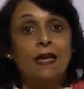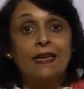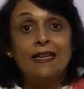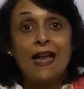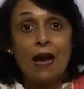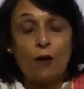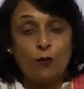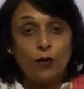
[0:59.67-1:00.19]

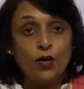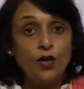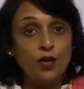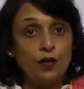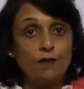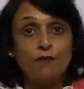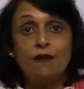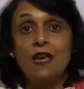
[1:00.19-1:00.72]
Now
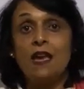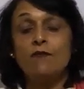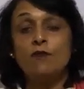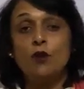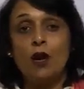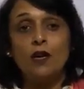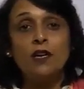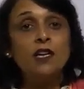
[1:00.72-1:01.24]
here we
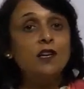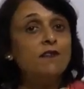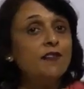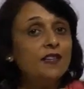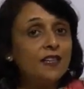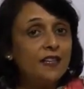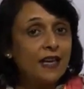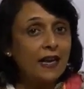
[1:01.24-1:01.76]
have not given
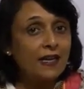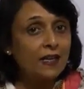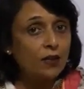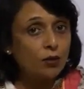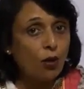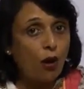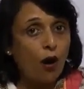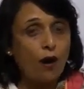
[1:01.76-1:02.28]
it
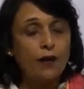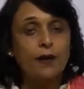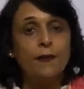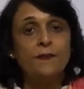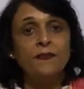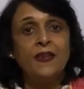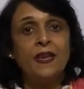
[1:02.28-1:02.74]
any thought,